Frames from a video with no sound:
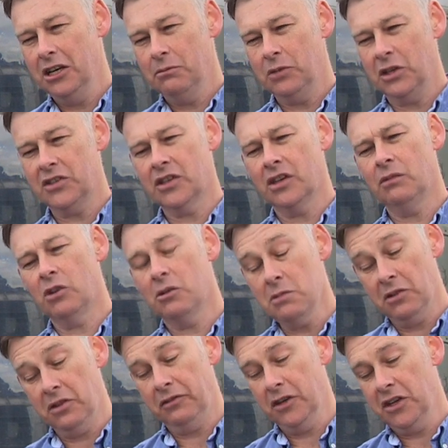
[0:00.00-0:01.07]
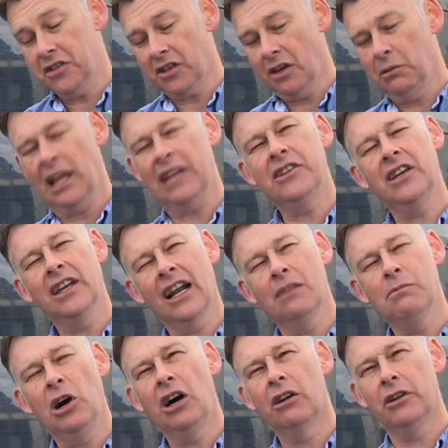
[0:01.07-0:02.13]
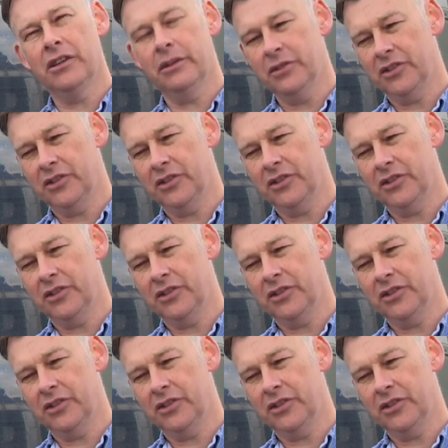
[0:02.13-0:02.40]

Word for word: But I remember the first time I landed in Alamara,